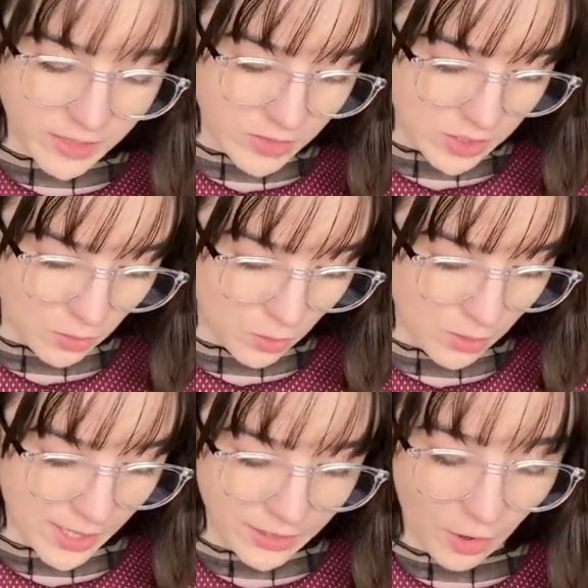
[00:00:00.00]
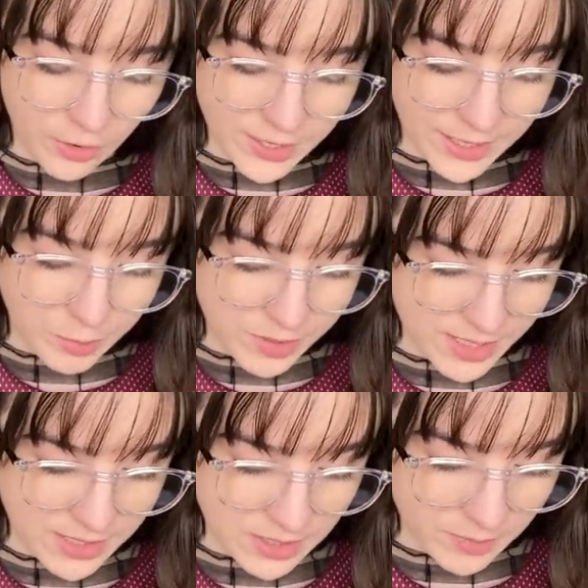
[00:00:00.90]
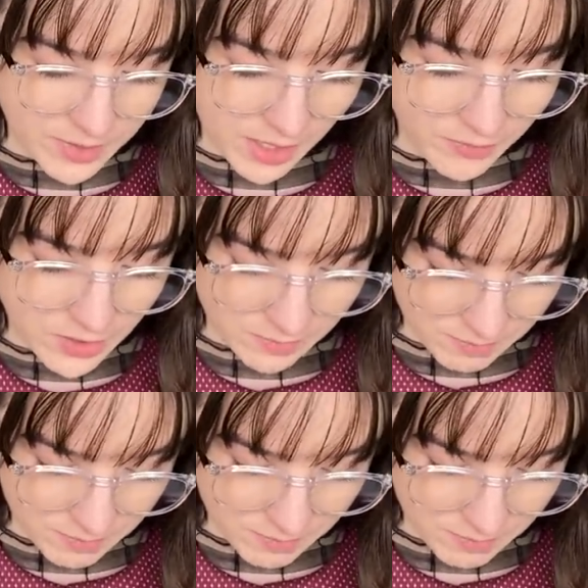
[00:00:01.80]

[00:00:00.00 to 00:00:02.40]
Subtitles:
of the soul had already presented themselves to